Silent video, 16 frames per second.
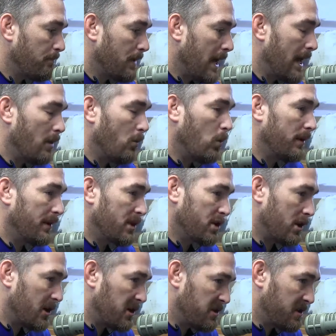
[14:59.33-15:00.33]
and what the
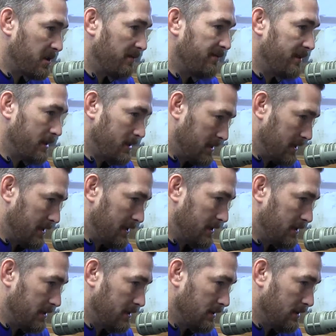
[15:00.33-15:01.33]
charged offense is.